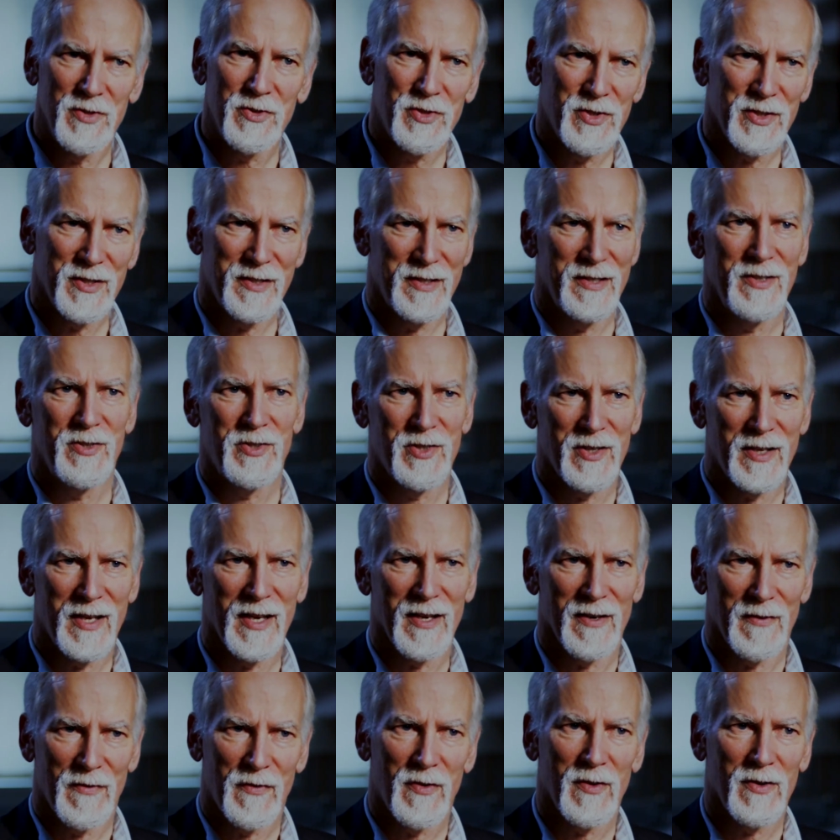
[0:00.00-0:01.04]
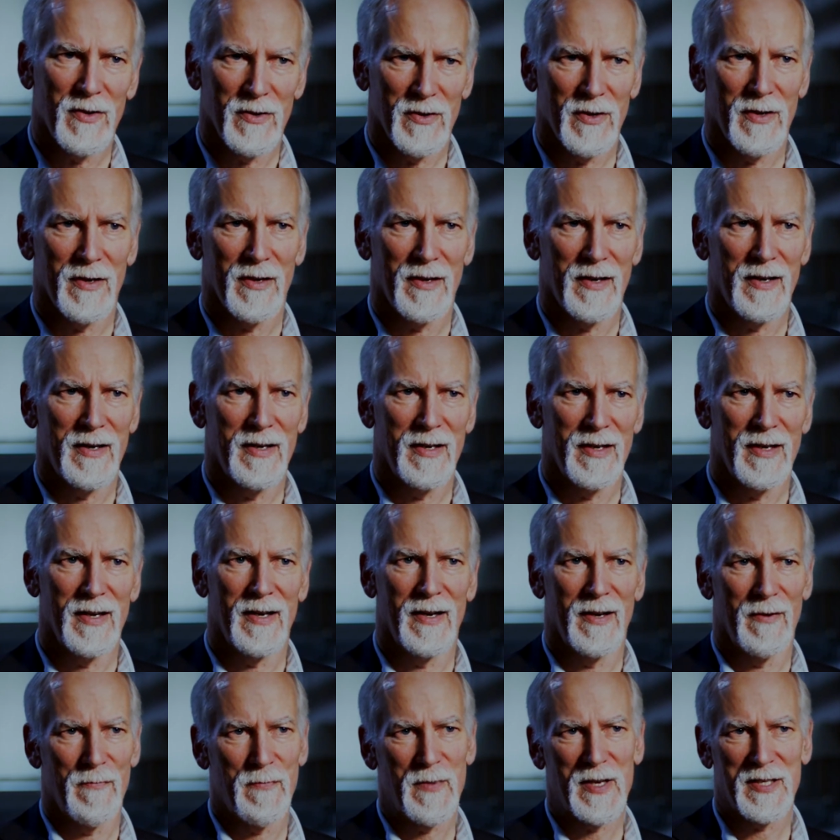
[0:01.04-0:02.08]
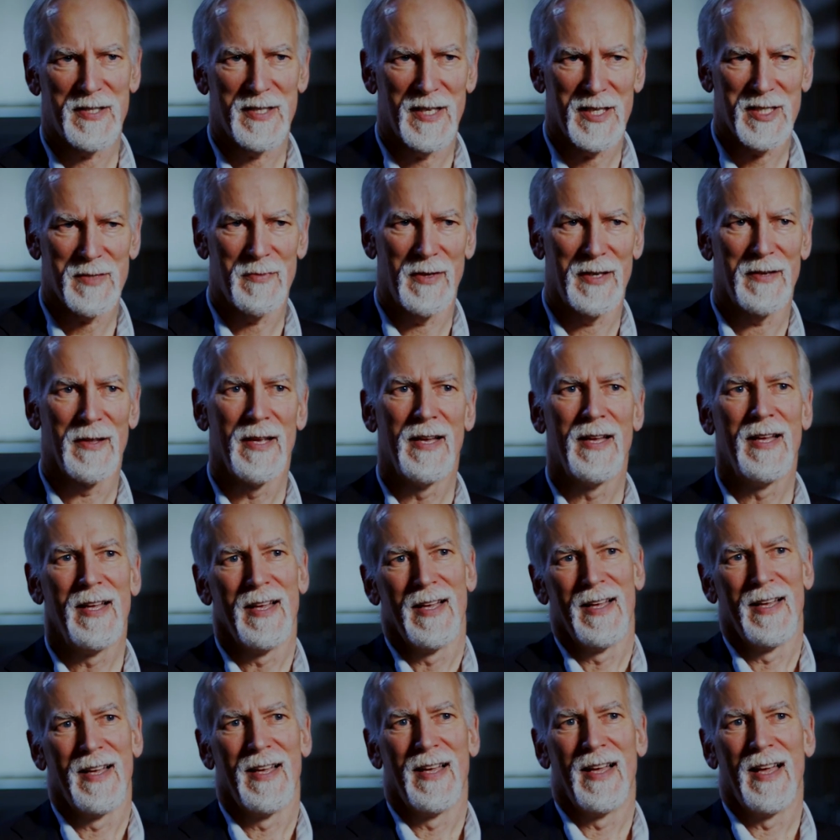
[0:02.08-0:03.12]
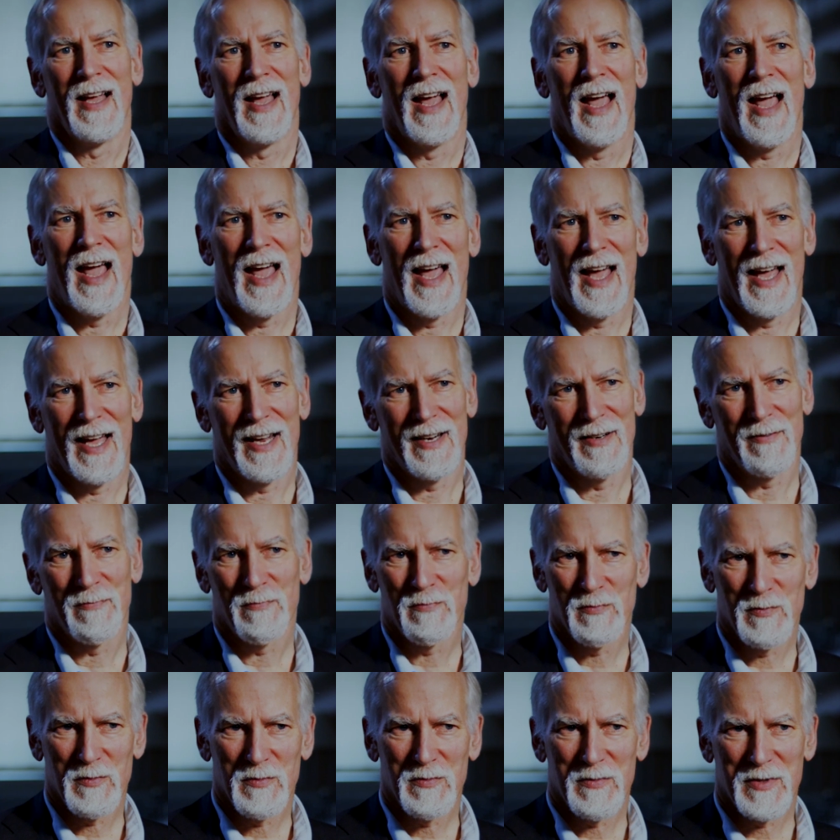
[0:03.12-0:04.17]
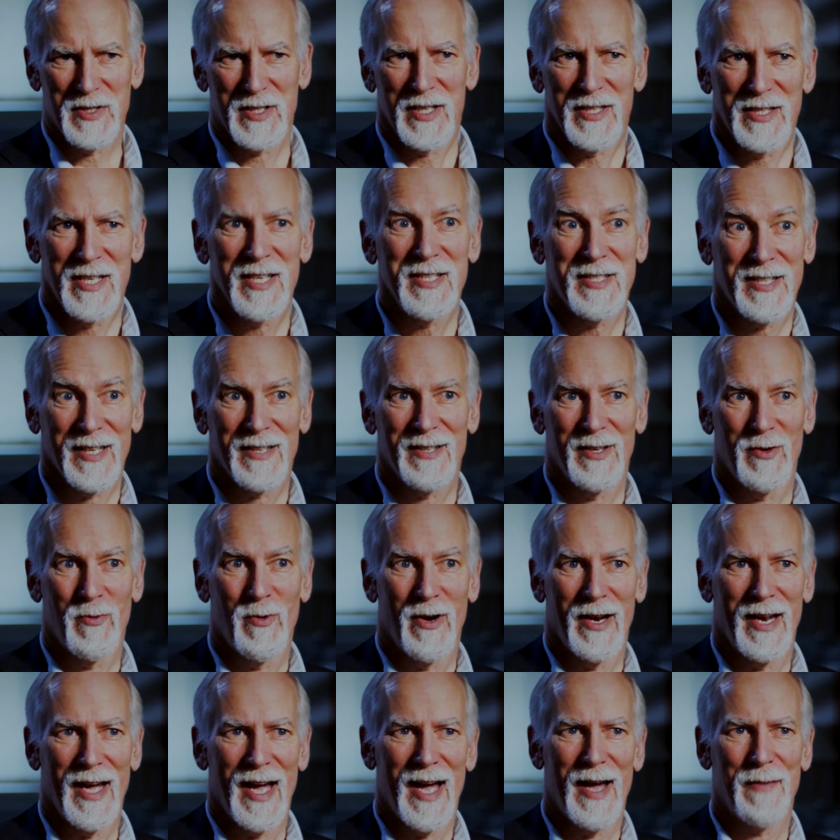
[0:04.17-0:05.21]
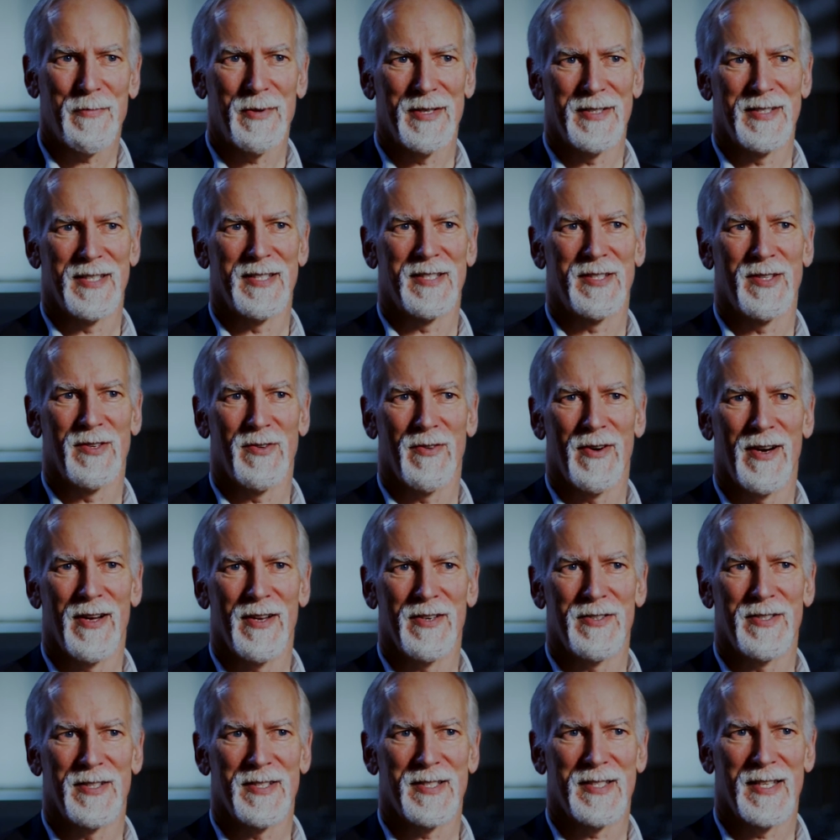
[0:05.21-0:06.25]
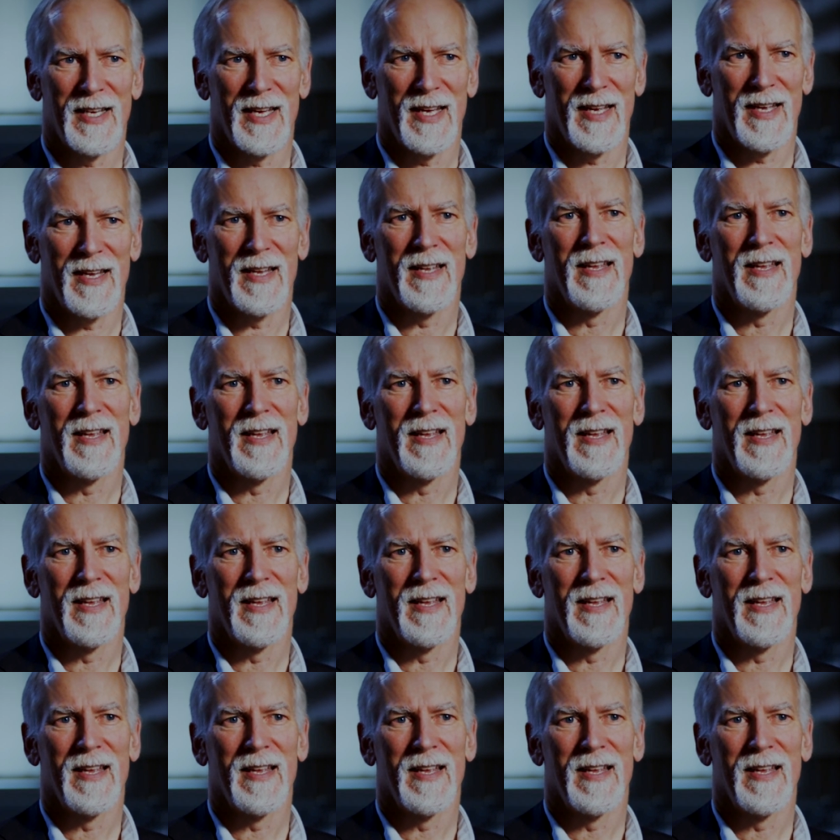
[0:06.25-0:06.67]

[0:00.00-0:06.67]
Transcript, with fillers: You should you should get a full-on um, assessment. And statistically, what happens is neurologists say,